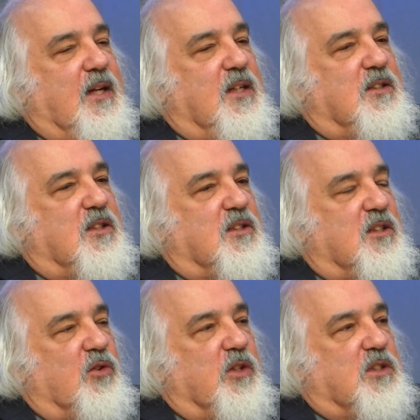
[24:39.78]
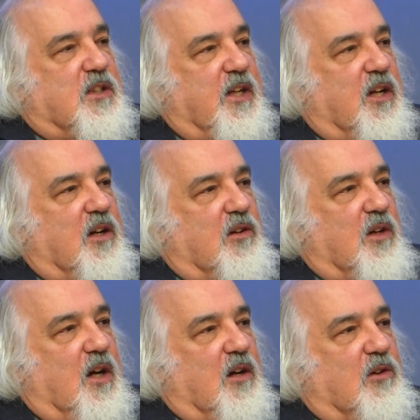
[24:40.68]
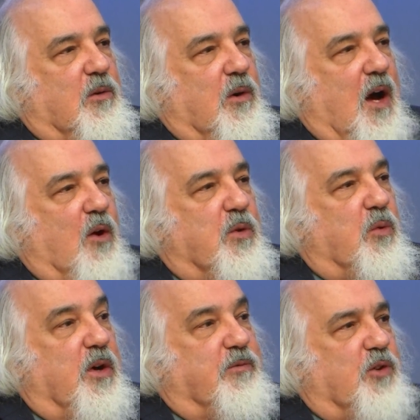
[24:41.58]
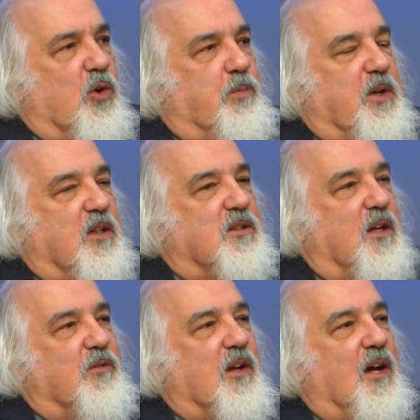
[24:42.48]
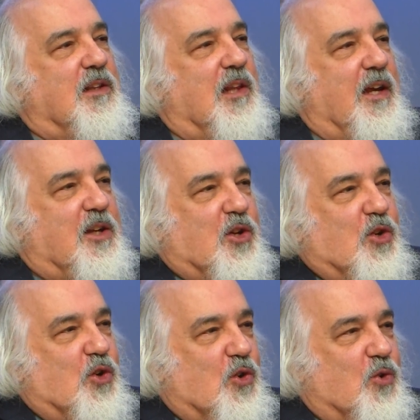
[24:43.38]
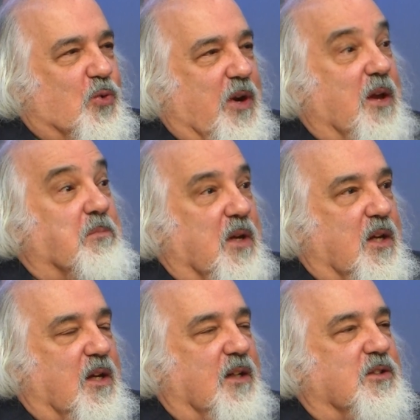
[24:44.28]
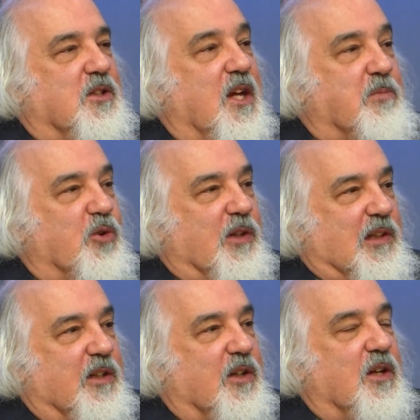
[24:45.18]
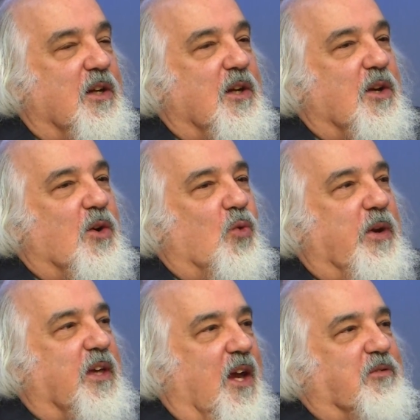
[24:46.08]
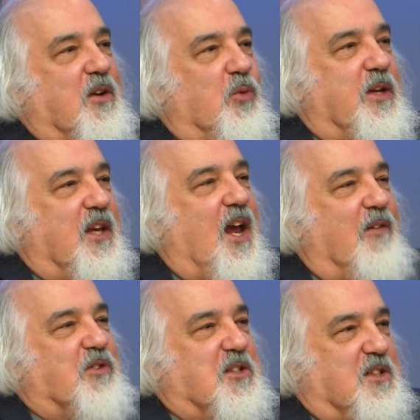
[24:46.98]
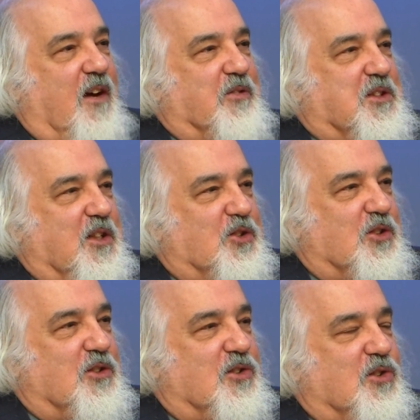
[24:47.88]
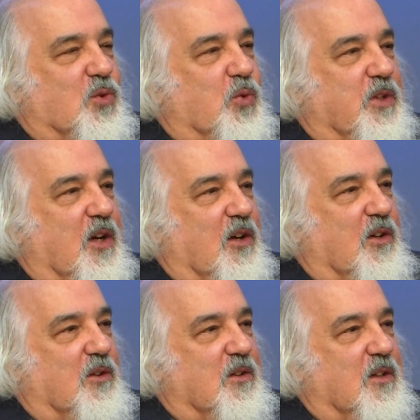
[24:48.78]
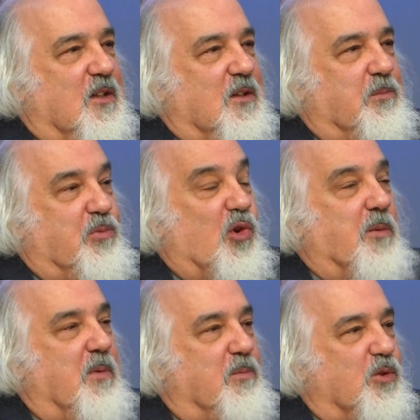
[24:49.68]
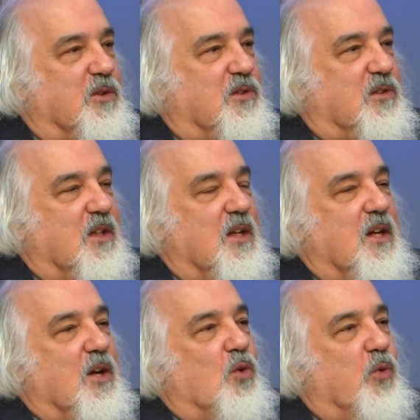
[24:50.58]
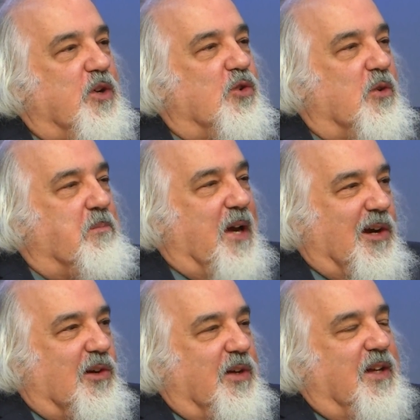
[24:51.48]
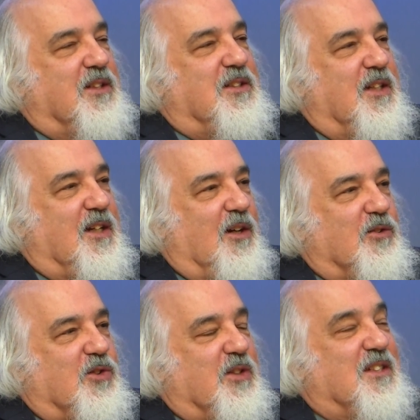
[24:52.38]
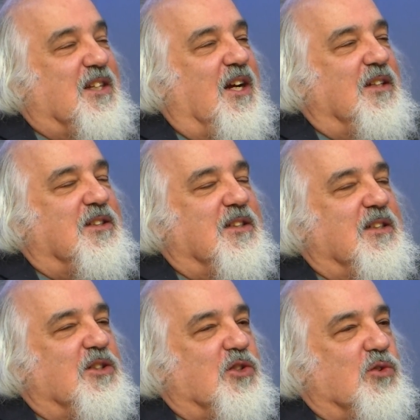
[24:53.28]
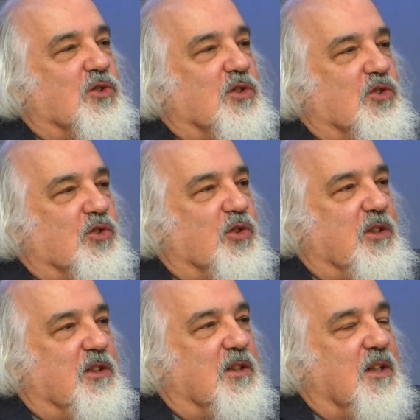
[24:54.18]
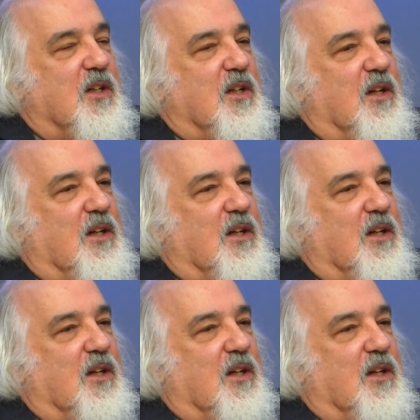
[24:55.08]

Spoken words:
not necessarily to get our how we want to vote, because unlike you and me as a neighborhood leader, we can have these conversations with our board members. When you're a mayor and a city council, there's constant issues concerning